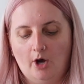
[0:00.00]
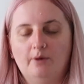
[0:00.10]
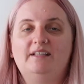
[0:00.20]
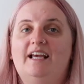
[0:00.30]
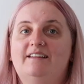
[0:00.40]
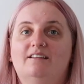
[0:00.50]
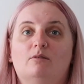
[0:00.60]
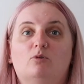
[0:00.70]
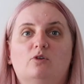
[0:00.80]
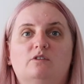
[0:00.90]
only ended
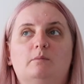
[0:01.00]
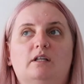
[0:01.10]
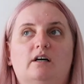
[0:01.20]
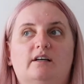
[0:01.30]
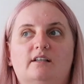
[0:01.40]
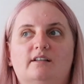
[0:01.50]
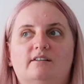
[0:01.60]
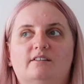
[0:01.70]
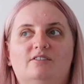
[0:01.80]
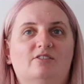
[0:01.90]
up costing me like
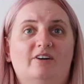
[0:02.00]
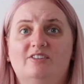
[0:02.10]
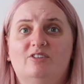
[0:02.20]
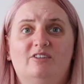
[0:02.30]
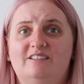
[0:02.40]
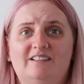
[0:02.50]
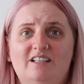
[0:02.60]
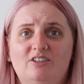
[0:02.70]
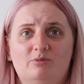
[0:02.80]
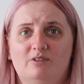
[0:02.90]
$9 each,